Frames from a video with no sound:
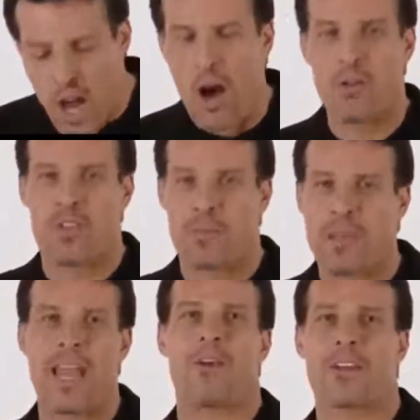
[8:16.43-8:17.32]
I know
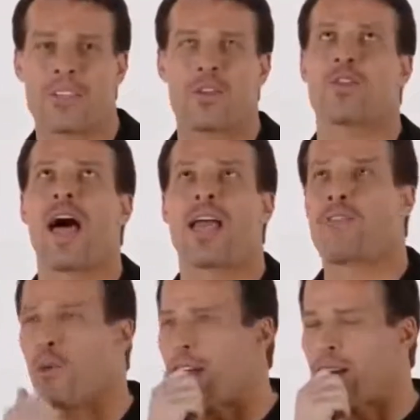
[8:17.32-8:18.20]
there have been areas in your
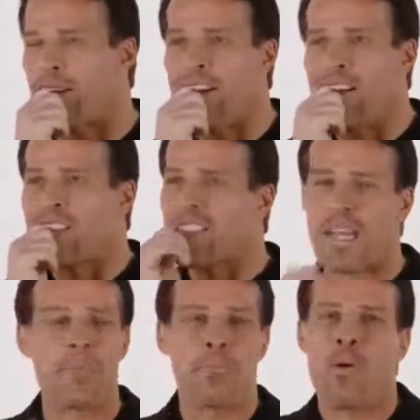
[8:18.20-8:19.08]
life where
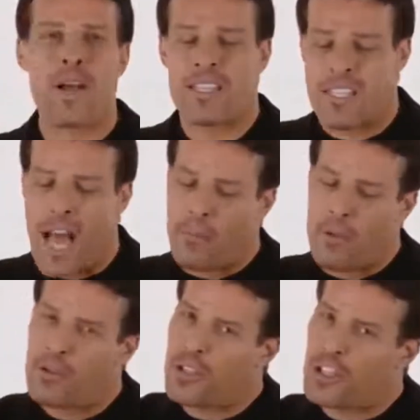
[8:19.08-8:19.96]
some point in
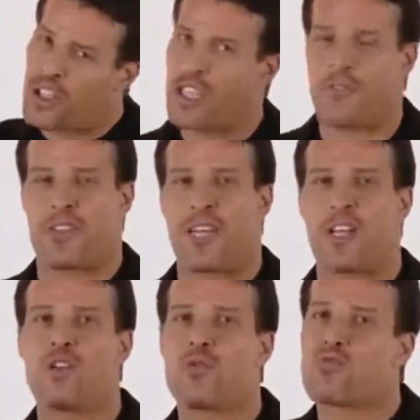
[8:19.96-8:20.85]
time you just
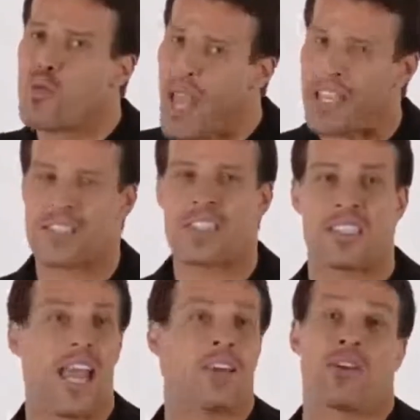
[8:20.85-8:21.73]
shifted and you
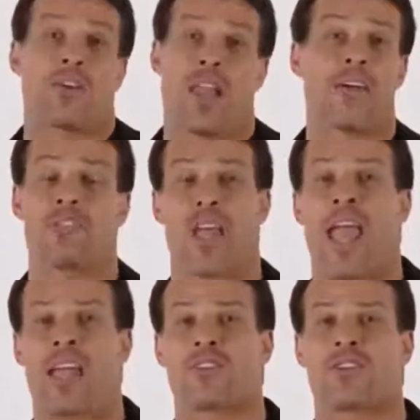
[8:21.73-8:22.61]
raised the standard and your life
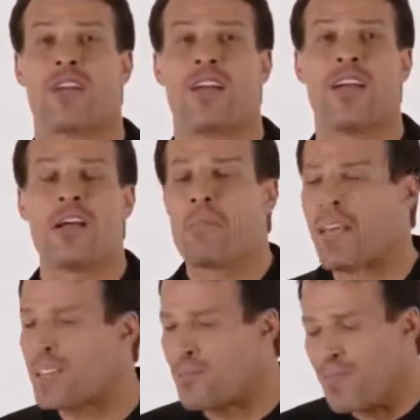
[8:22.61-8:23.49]
changed.
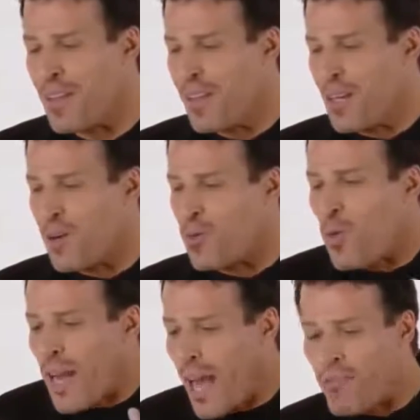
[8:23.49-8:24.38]
Because
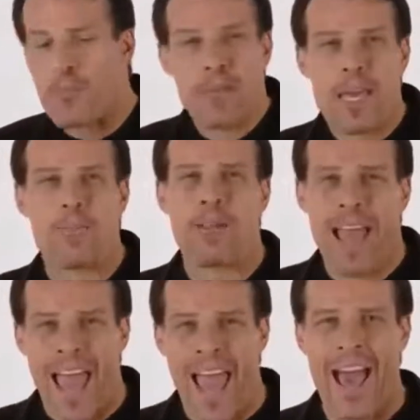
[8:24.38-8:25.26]
whatever
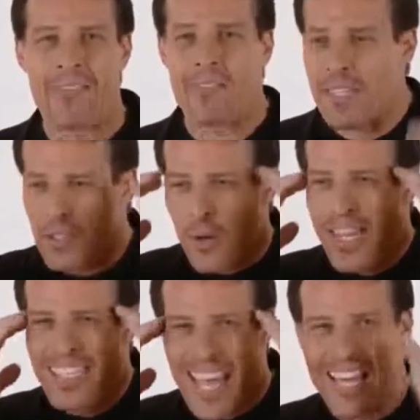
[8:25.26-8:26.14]
people have
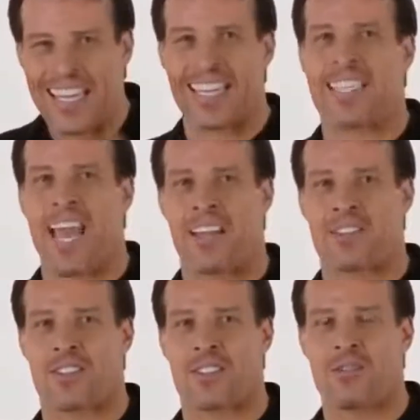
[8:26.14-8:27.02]
their identity
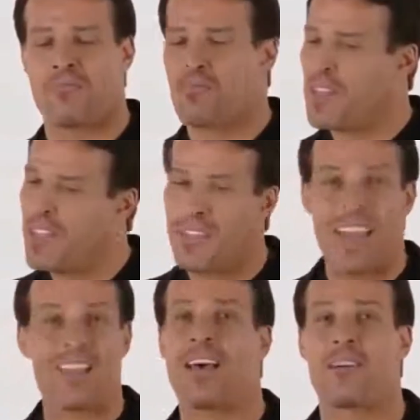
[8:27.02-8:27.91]
attached to,
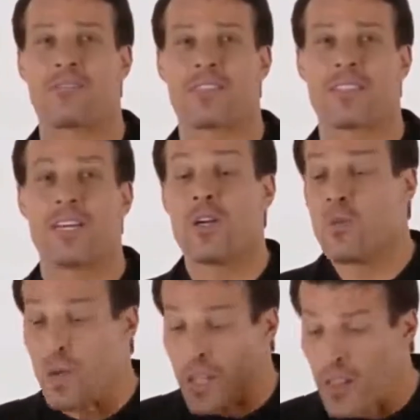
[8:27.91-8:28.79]
they live.
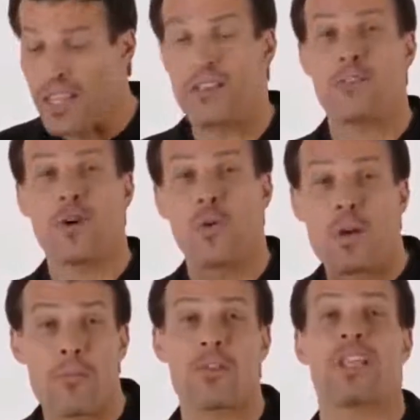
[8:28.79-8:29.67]
We live
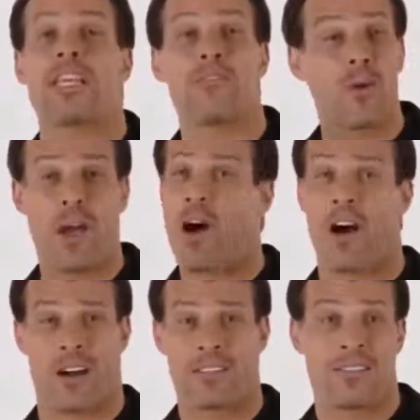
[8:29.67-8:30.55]
who we believe we
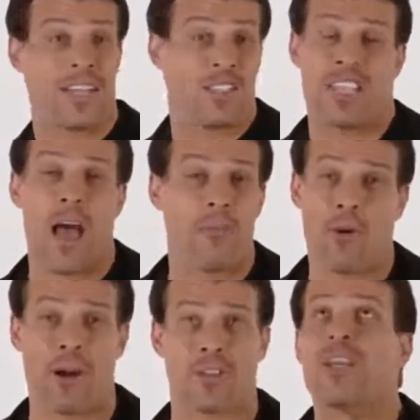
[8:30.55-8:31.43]
are. That's just
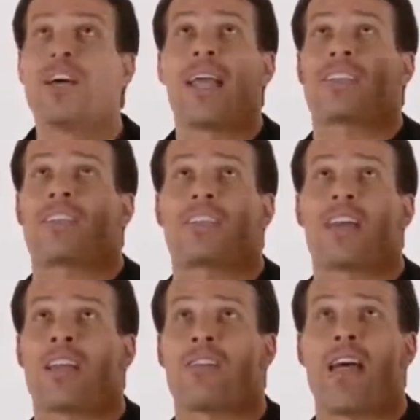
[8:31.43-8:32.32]
how it works. It's
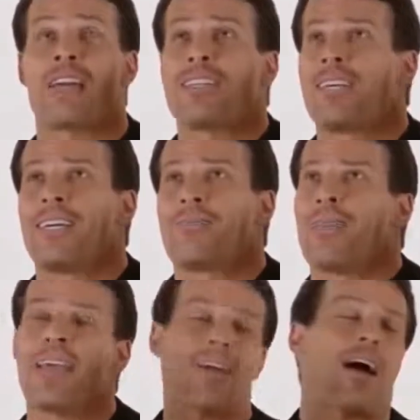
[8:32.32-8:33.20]
just kind of like,
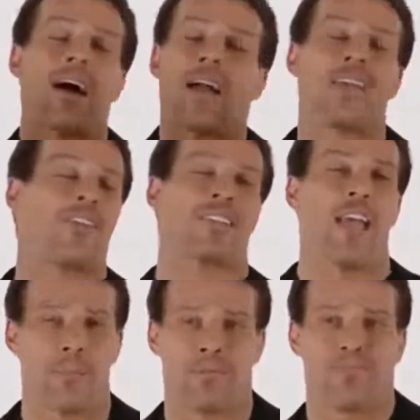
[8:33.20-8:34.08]
I'll give you an
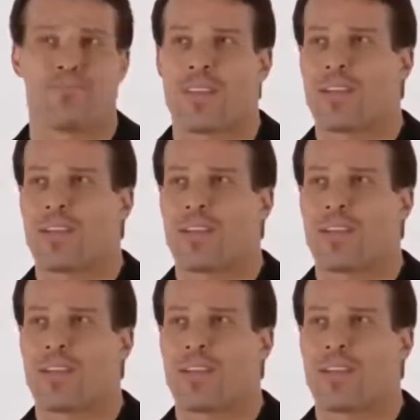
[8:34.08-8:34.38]
example.